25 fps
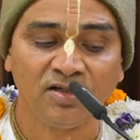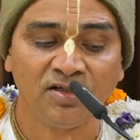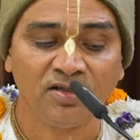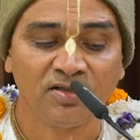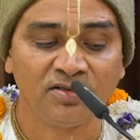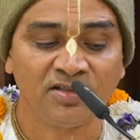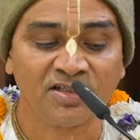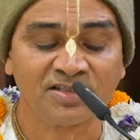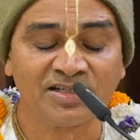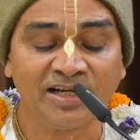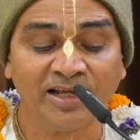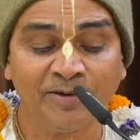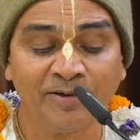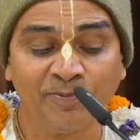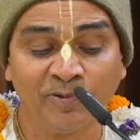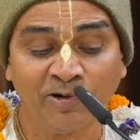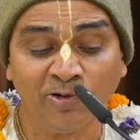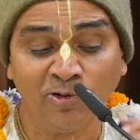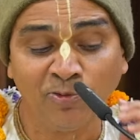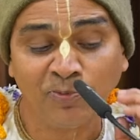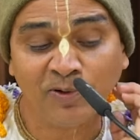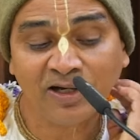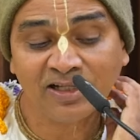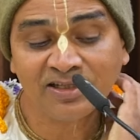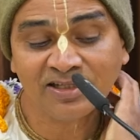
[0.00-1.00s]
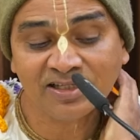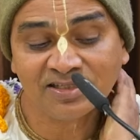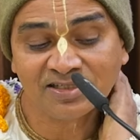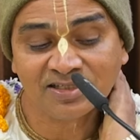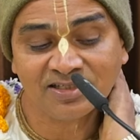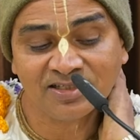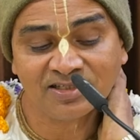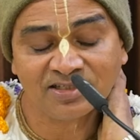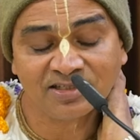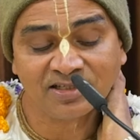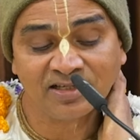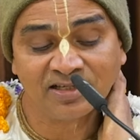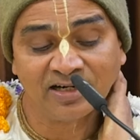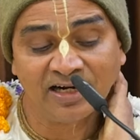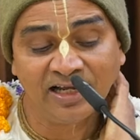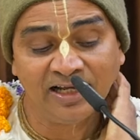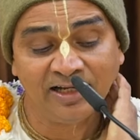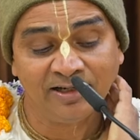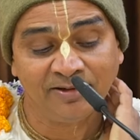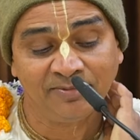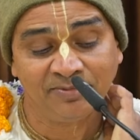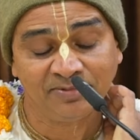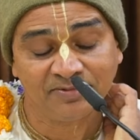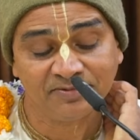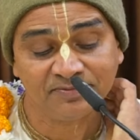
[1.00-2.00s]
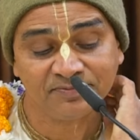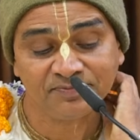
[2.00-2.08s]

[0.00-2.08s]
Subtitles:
Just like Prabhupada has described